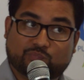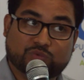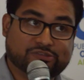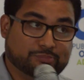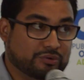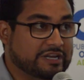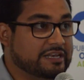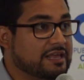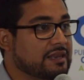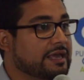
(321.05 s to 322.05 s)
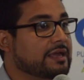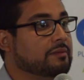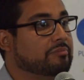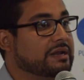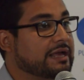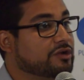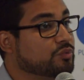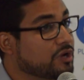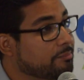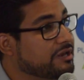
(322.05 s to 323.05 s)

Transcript: was born in LA, but I grew up